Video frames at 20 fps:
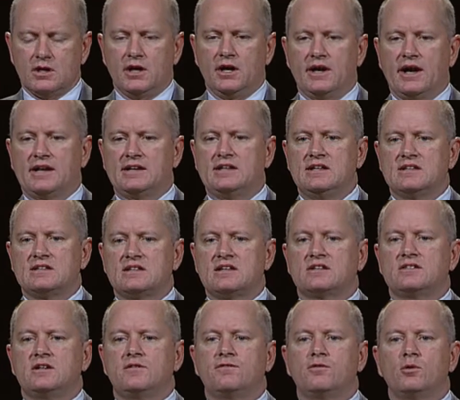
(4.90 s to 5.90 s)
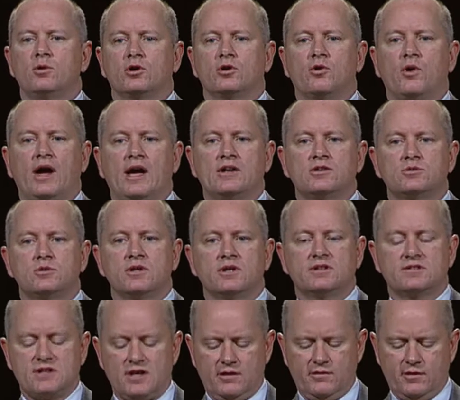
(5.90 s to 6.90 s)
A 1964 graduate
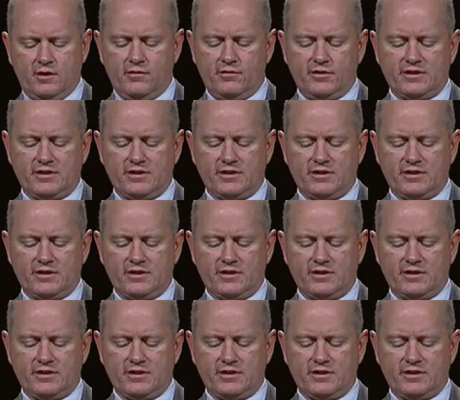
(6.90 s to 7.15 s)
of